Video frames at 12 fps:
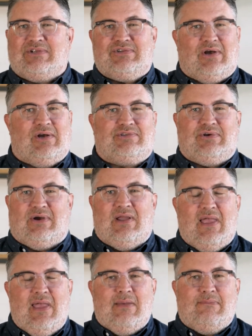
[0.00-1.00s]
to church or
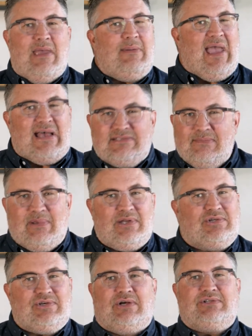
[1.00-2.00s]
maybe hasn't been
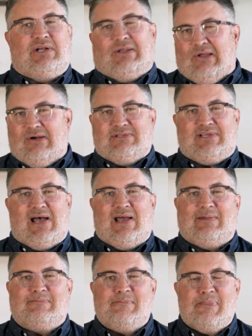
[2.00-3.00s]
to church in a long
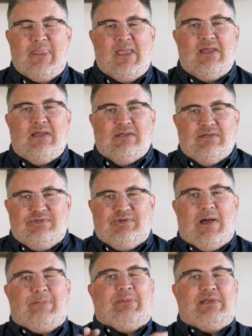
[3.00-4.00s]
time.
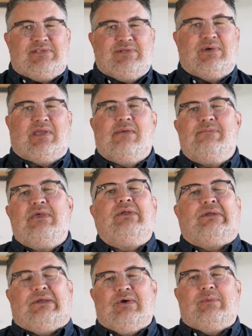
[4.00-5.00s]
Jump into a
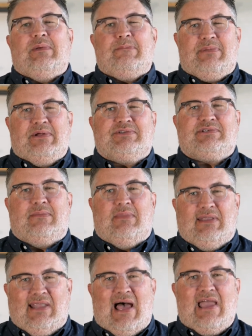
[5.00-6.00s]
community group and build
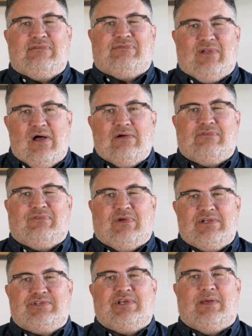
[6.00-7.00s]
some lifelong
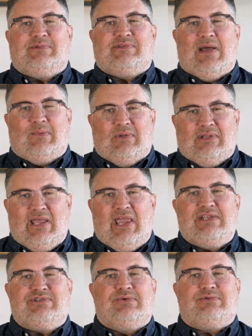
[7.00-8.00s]
friendships that will
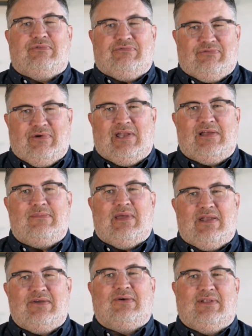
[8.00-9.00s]
lead you to freedom
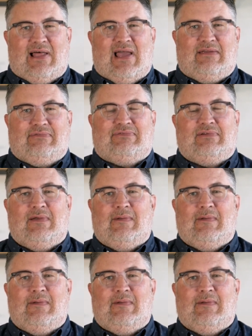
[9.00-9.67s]
in your life.